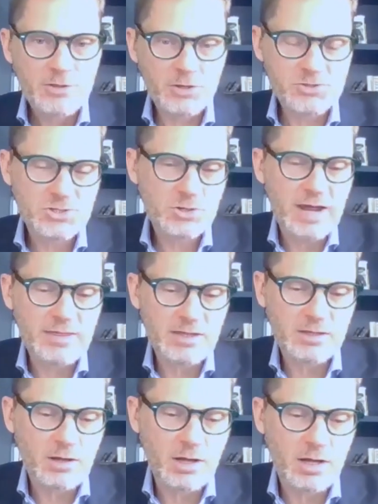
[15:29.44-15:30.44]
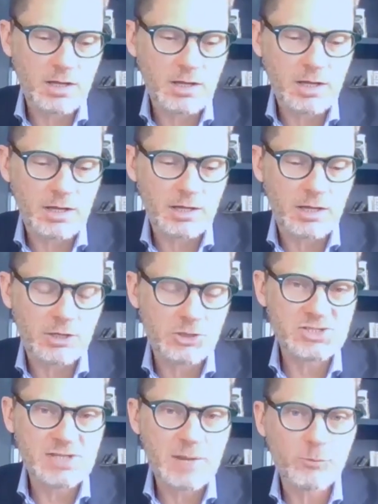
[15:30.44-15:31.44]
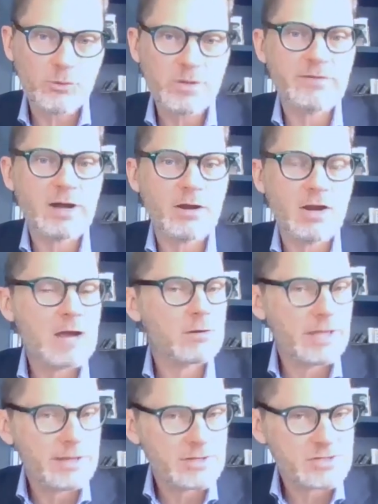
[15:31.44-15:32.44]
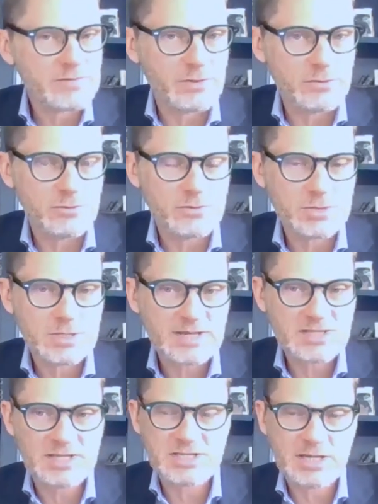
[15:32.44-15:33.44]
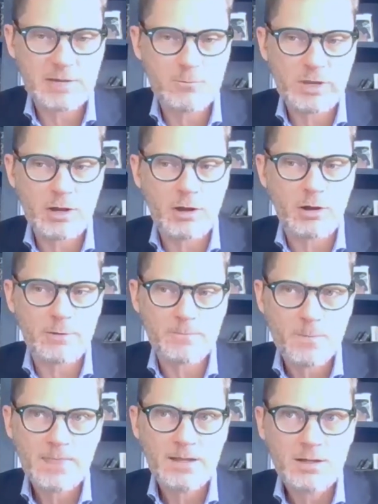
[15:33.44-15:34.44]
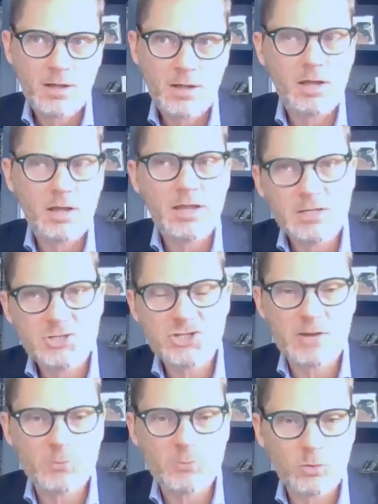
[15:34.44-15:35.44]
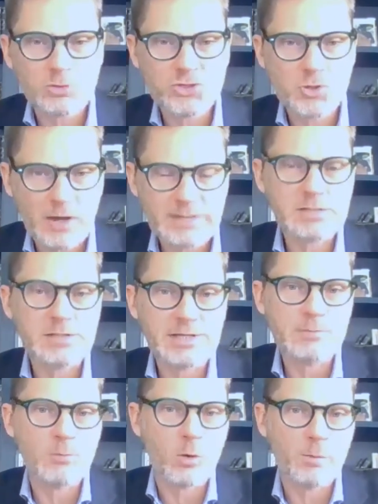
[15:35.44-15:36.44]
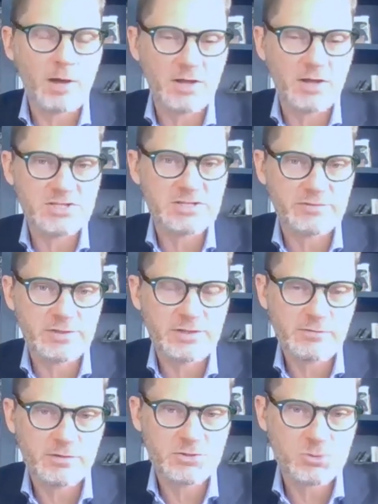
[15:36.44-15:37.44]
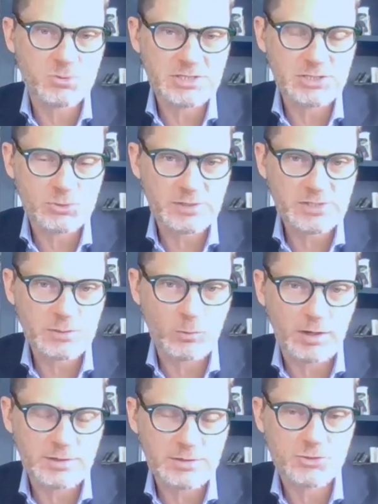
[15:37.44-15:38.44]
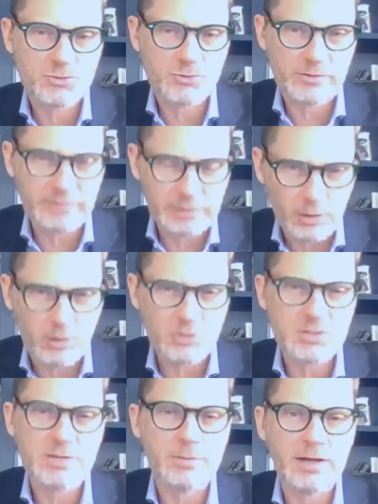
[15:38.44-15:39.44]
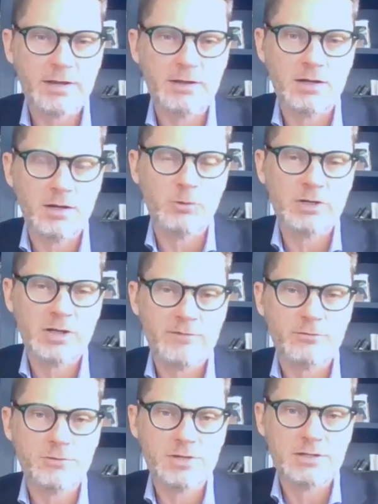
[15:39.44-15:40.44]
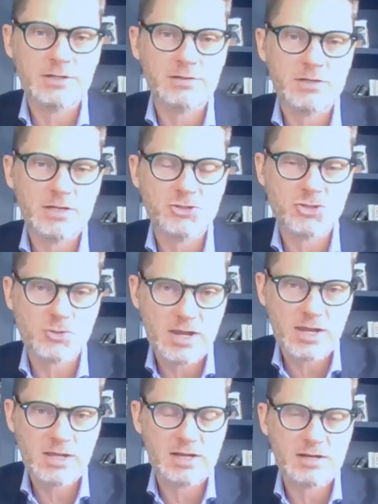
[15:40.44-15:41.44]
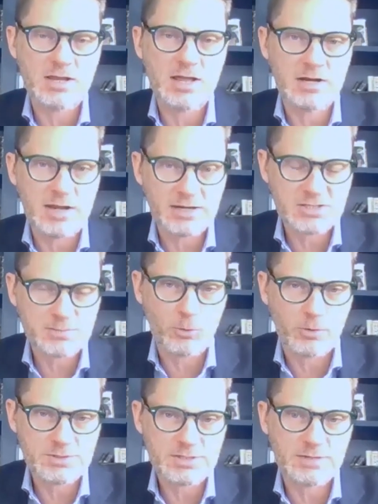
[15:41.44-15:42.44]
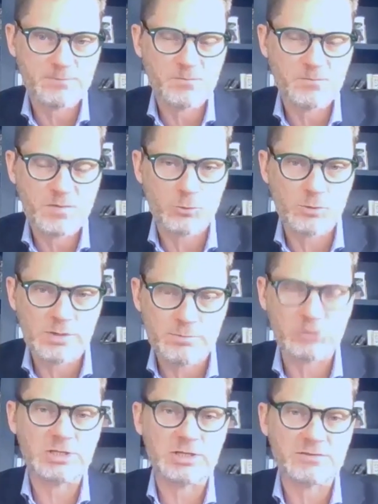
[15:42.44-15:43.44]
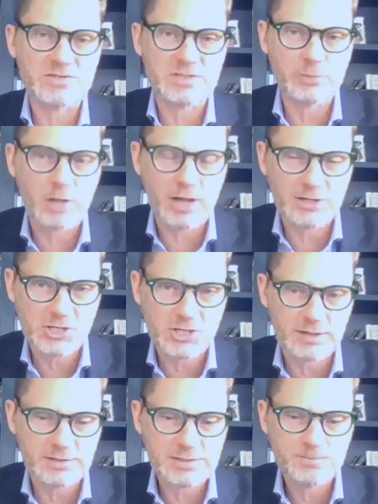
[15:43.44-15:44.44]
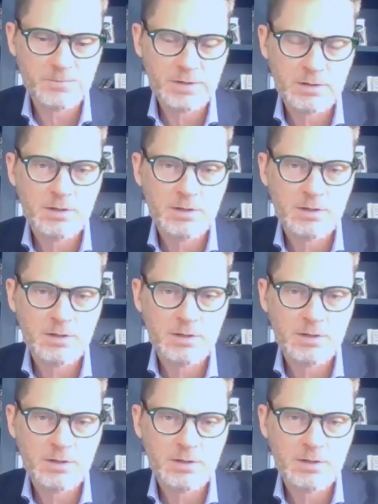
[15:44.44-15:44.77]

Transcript: Those are, I think, a good summary of our latest views. As I said, we are, in general, trying to lean more positively for 2021, driven largely by a recovery in trade and in exports and the rebuilding of supply chains,